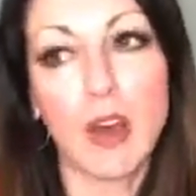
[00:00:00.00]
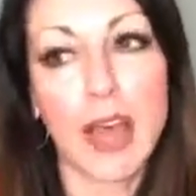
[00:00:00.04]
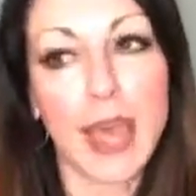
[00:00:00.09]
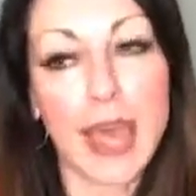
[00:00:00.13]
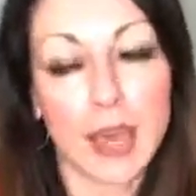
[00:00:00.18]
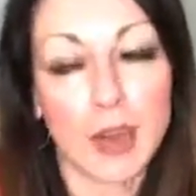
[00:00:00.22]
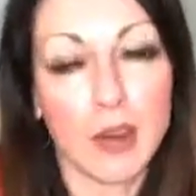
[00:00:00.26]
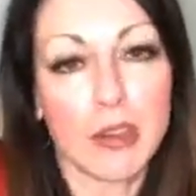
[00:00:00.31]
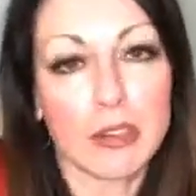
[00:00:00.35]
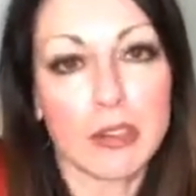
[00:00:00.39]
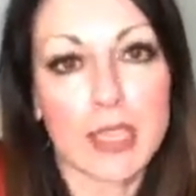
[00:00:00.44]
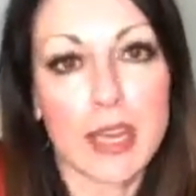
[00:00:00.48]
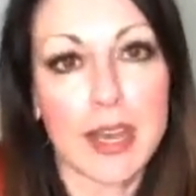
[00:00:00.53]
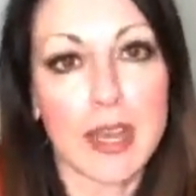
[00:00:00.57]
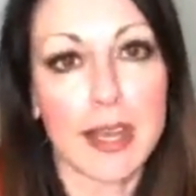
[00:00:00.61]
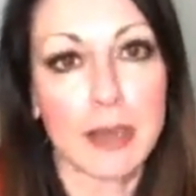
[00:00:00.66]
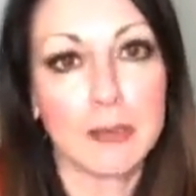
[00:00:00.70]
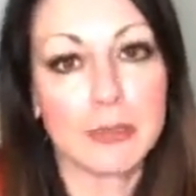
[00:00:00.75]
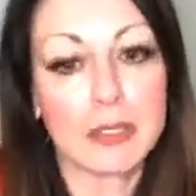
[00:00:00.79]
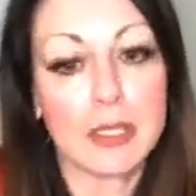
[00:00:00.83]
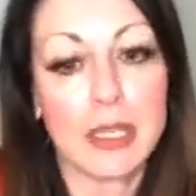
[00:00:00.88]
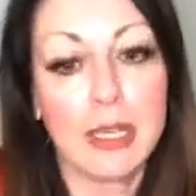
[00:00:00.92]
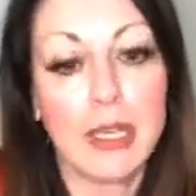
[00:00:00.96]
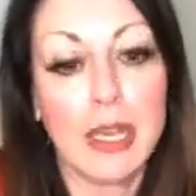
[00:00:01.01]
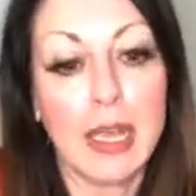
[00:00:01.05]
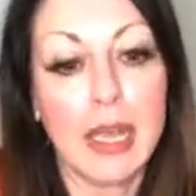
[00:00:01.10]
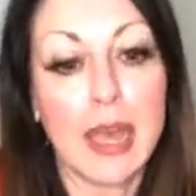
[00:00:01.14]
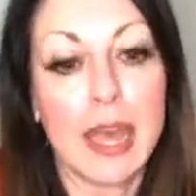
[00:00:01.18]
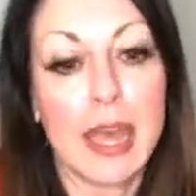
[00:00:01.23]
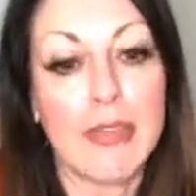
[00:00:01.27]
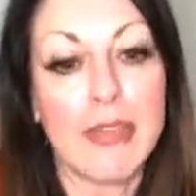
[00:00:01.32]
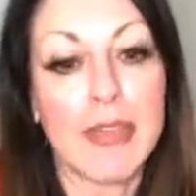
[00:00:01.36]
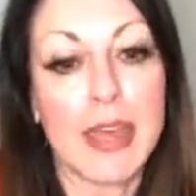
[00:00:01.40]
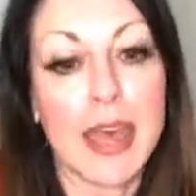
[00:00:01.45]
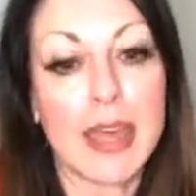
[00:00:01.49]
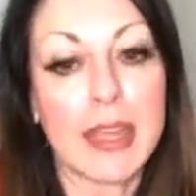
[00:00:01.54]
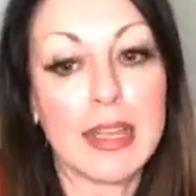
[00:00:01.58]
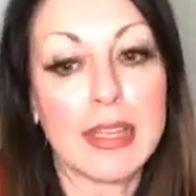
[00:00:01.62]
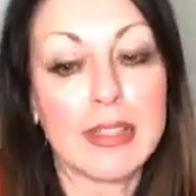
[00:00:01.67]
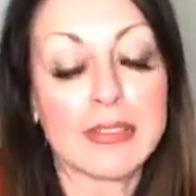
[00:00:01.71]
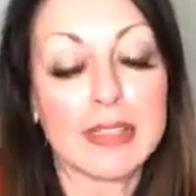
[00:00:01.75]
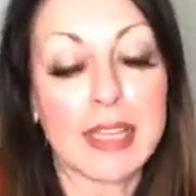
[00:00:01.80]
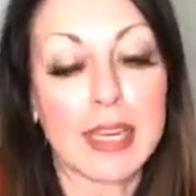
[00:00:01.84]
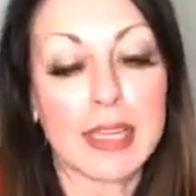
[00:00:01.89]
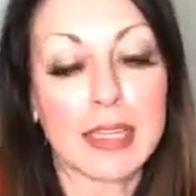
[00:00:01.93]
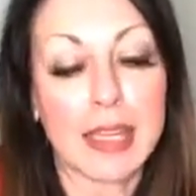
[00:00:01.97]
at all times. And that
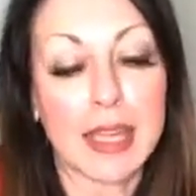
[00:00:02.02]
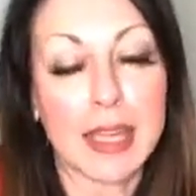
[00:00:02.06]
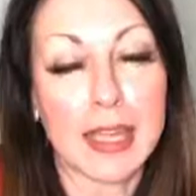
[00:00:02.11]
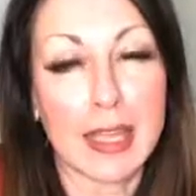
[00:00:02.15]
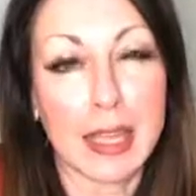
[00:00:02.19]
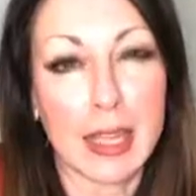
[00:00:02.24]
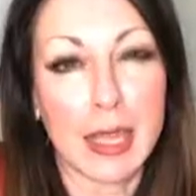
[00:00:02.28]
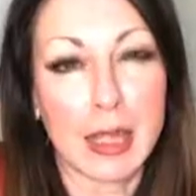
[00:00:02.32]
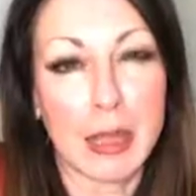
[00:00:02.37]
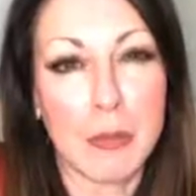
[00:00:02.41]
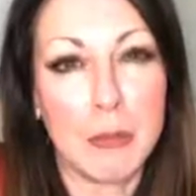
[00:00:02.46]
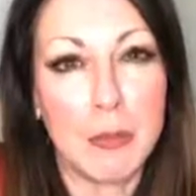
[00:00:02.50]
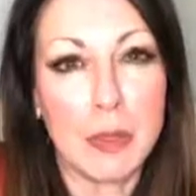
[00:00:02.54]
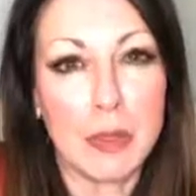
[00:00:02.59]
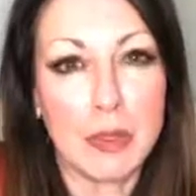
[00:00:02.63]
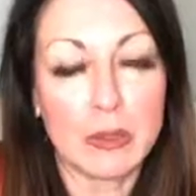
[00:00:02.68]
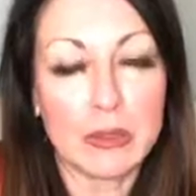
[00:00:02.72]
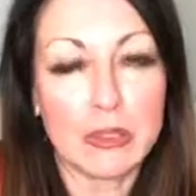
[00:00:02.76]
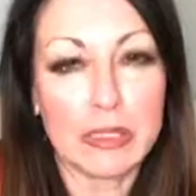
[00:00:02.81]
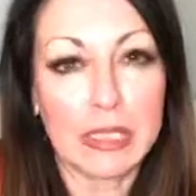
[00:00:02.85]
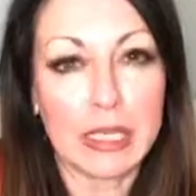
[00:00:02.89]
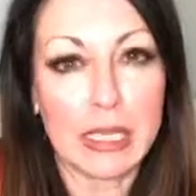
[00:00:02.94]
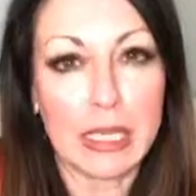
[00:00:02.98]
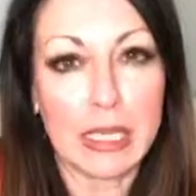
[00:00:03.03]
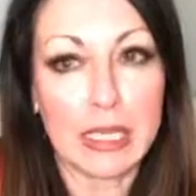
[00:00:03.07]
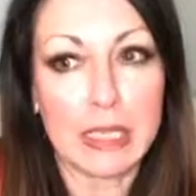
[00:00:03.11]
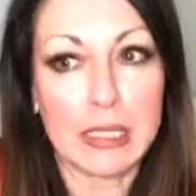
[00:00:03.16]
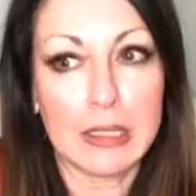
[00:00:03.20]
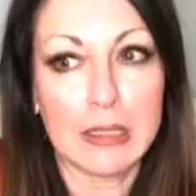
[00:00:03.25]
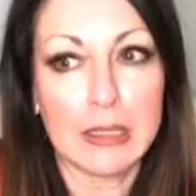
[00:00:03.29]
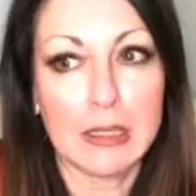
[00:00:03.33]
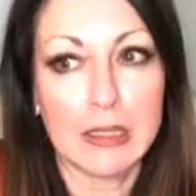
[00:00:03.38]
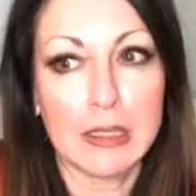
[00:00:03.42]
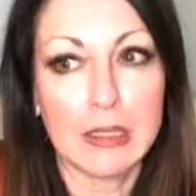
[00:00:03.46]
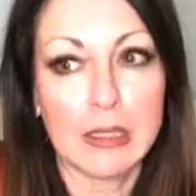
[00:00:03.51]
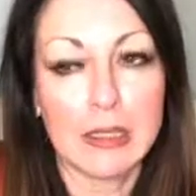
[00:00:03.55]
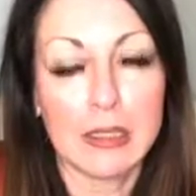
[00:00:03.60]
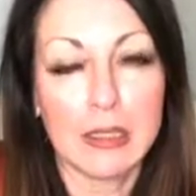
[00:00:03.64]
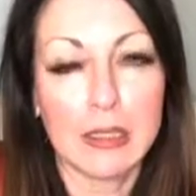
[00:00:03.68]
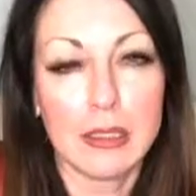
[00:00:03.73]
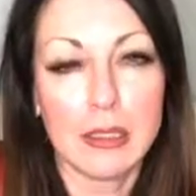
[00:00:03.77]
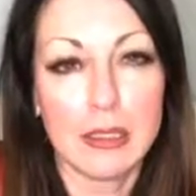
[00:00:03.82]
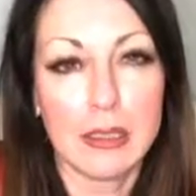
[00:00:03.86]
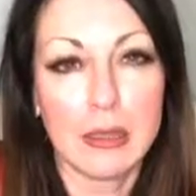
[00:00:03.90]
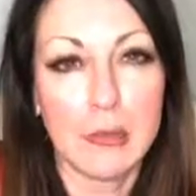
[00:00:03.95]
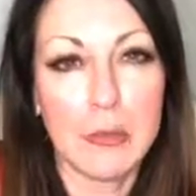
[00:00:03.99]
is like a built-in
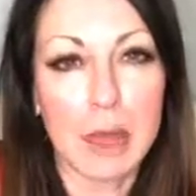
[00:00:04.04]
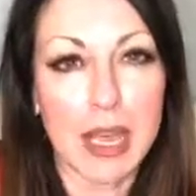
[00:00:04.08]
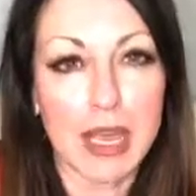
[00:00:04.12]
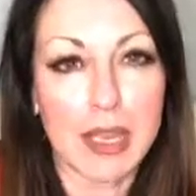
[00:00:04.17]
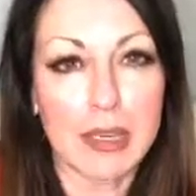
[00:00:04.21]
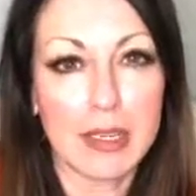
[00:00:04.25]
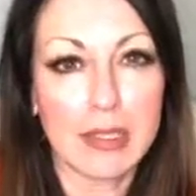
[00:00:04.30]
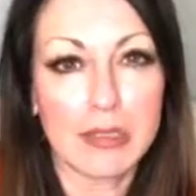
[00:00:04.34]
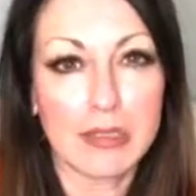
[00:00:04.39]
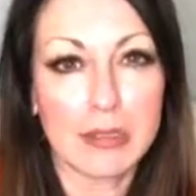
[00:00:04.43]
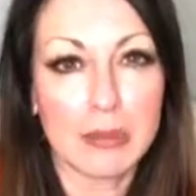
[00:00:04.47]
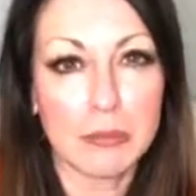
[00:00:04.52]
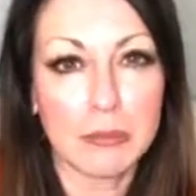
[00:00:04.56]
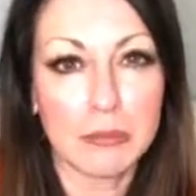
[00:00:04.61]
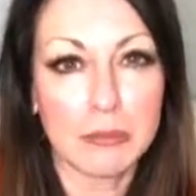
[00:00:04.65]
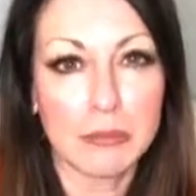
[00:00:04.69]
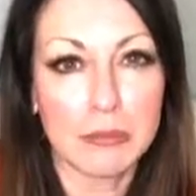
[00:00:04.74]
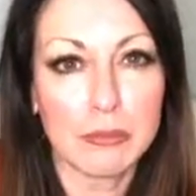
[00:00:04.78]
mechanism